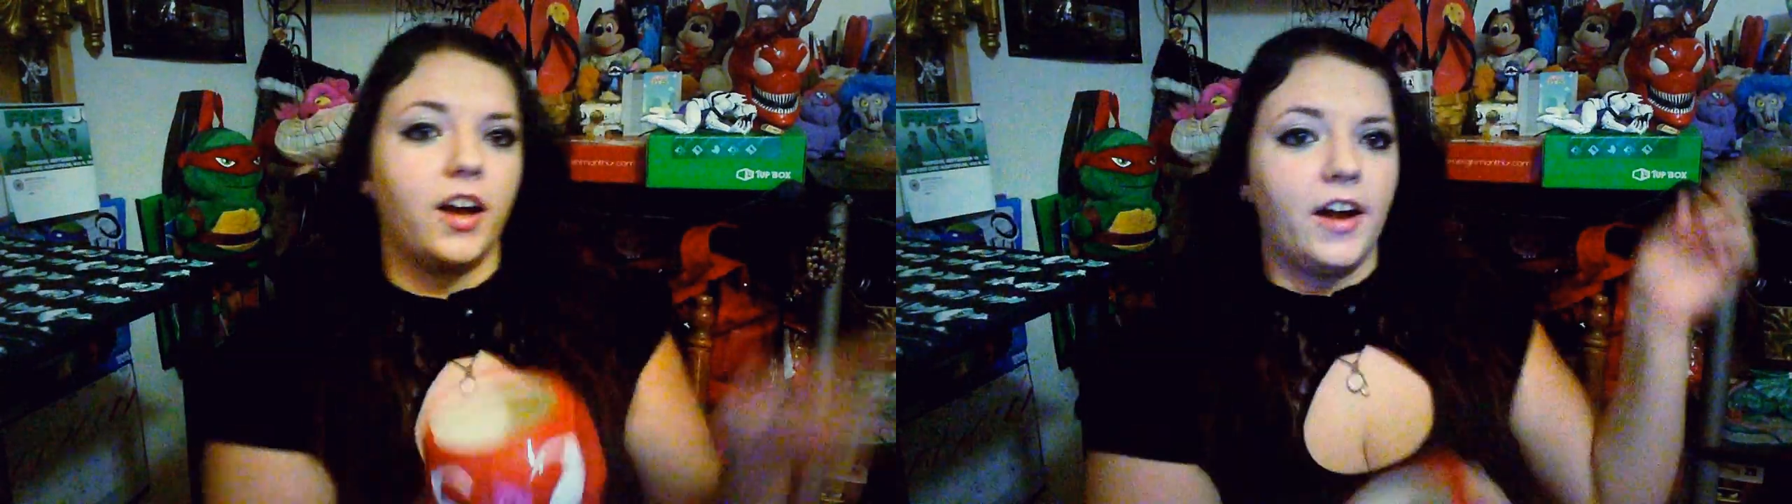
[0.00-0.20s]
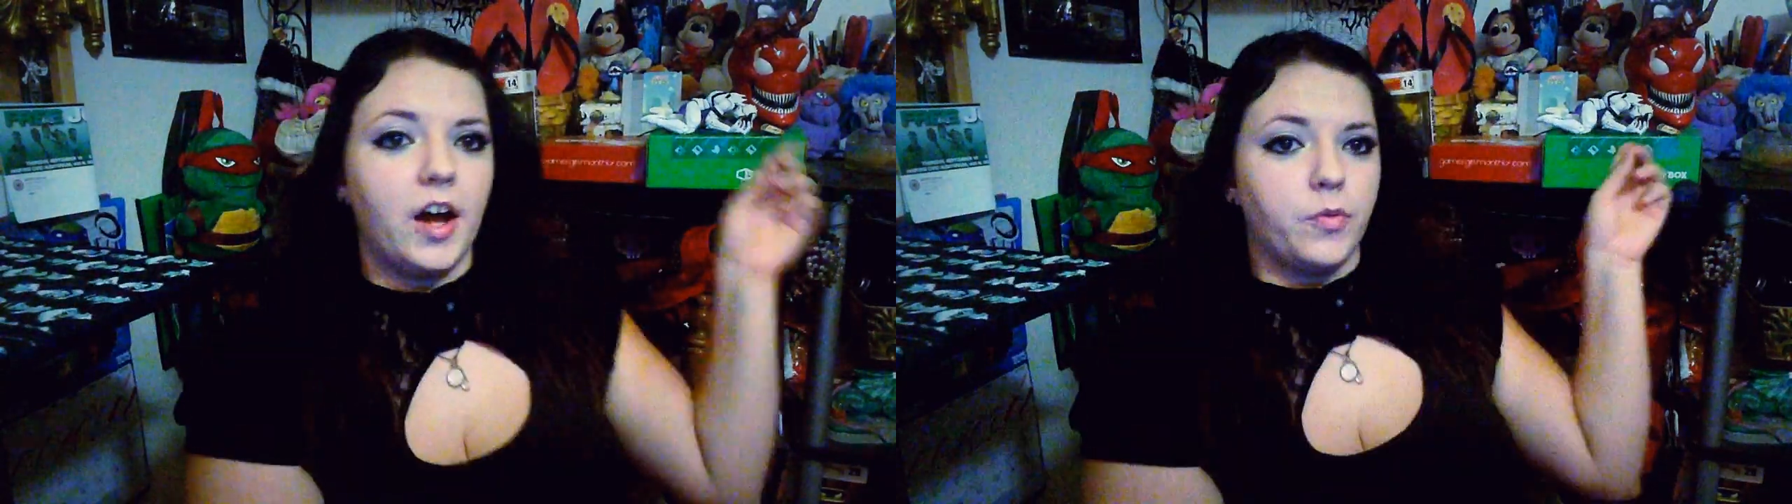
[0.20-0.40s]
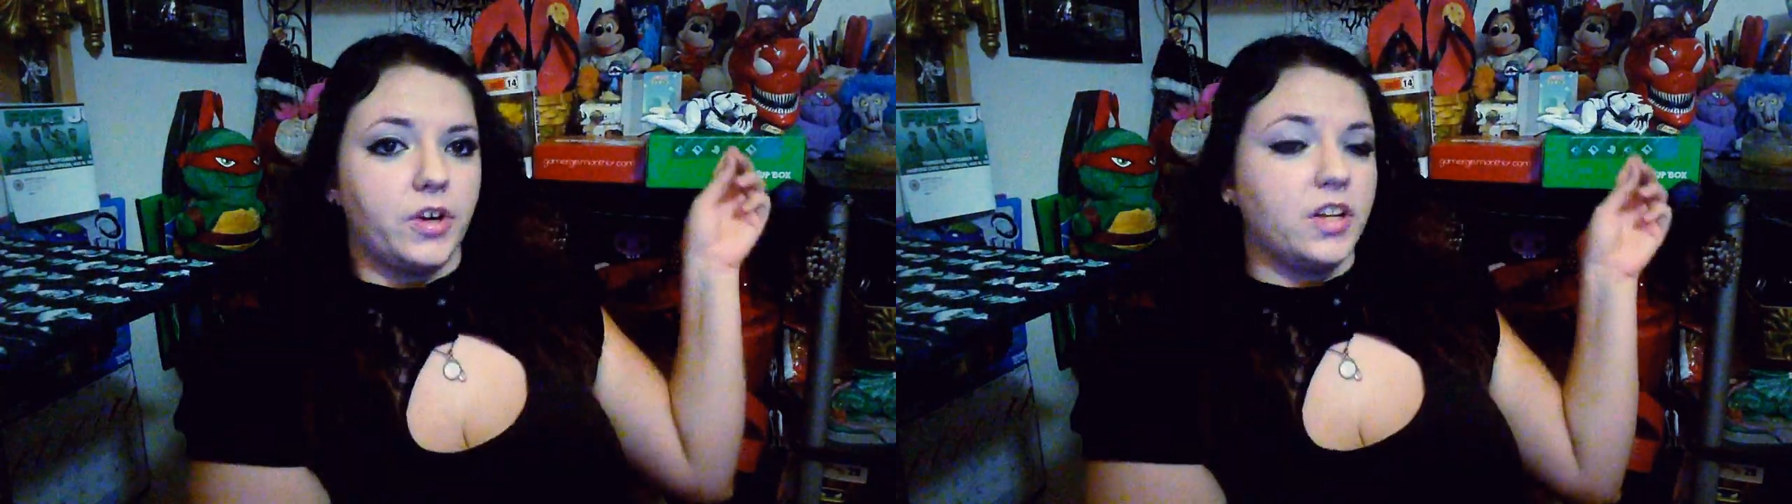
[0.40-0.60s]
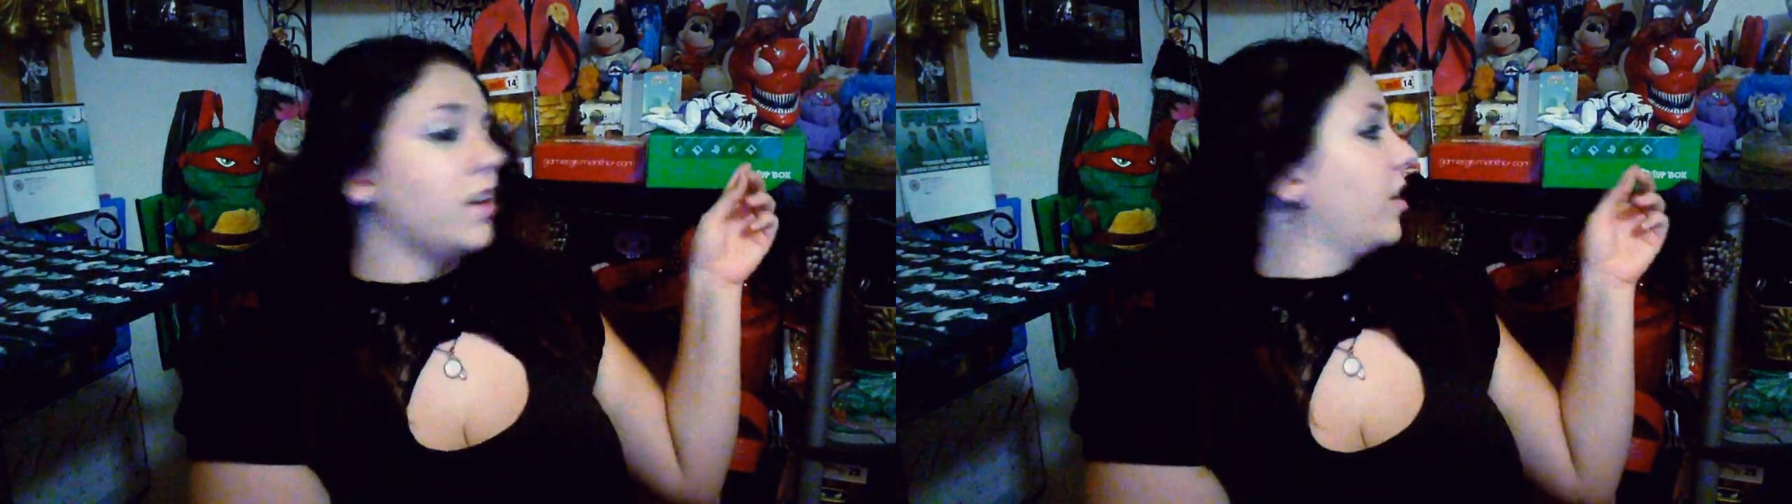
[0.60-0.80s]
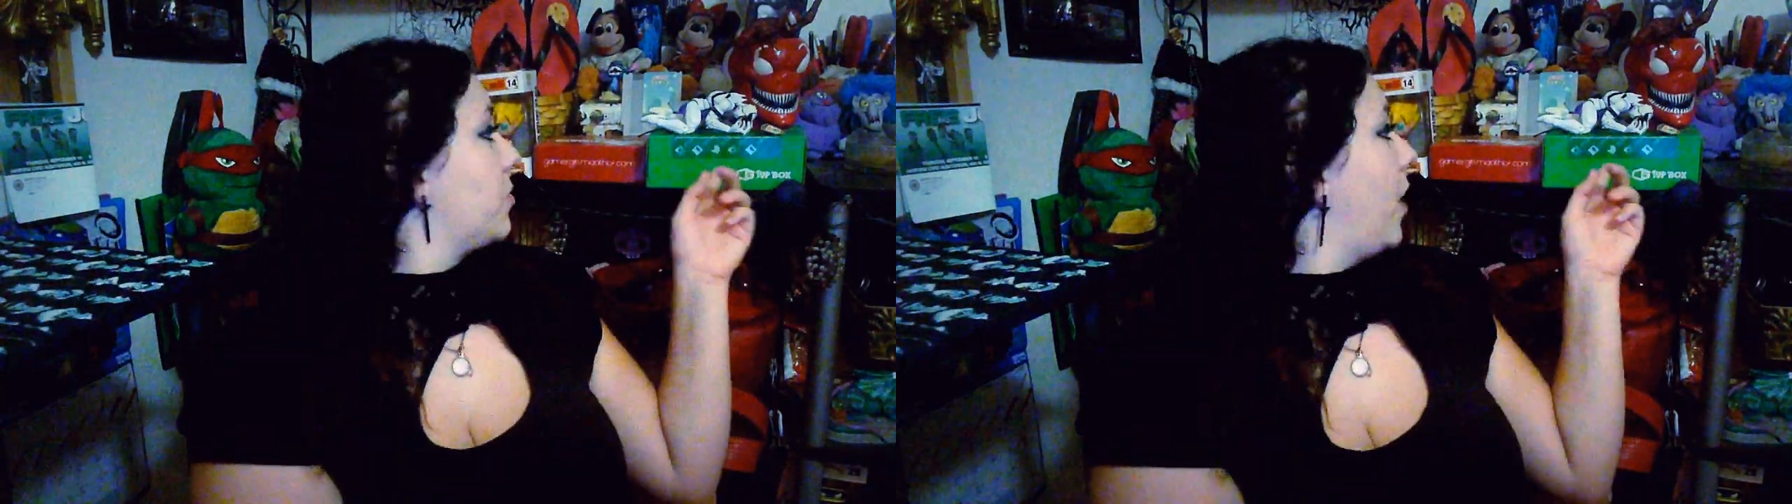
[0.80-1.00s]
I have one
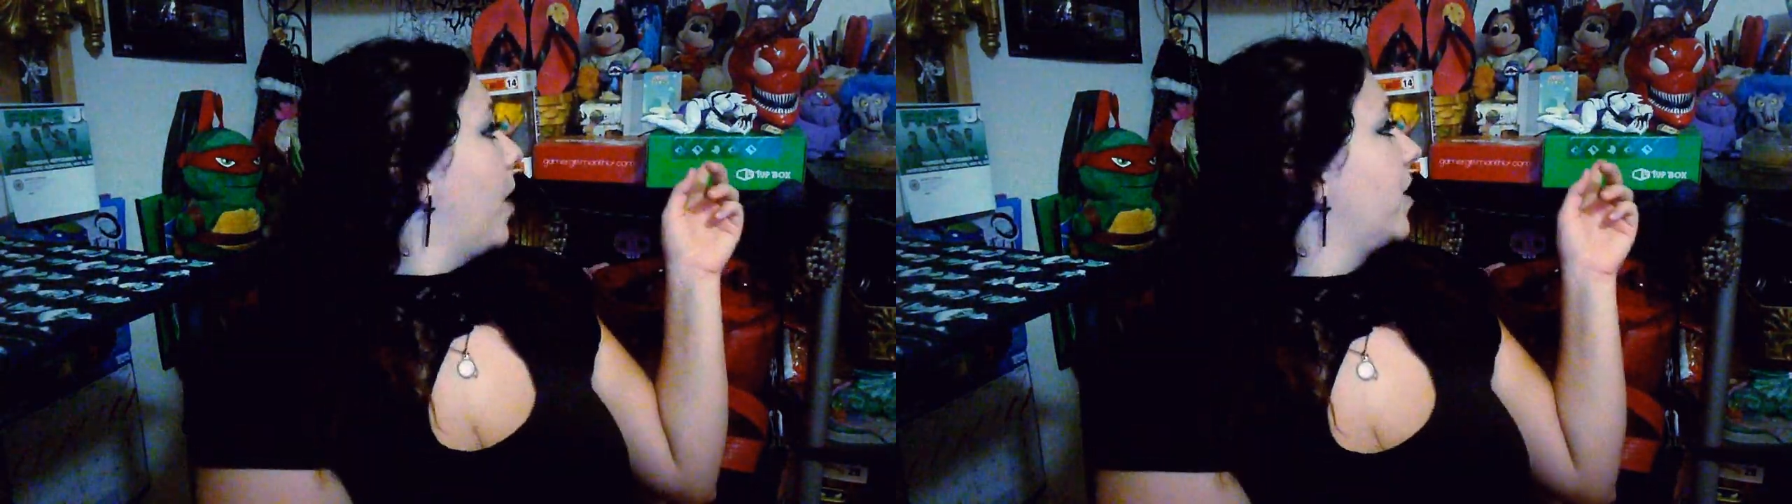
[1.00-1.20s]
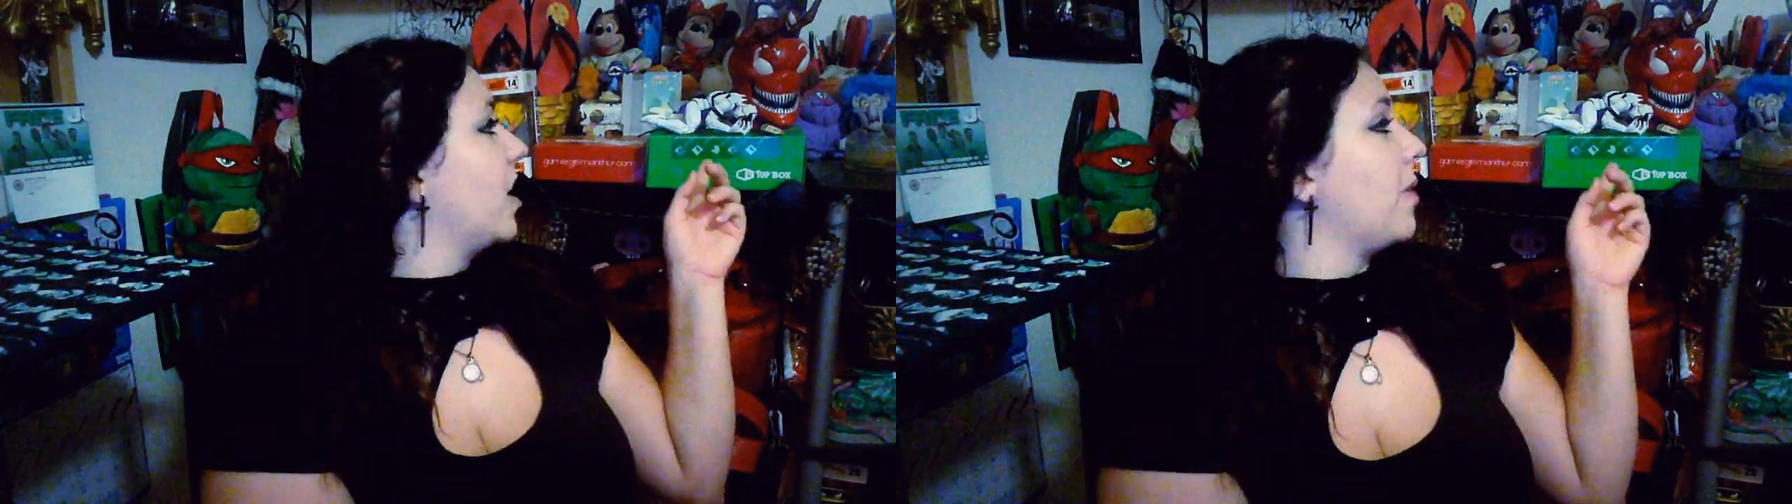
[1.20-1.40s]
here as well because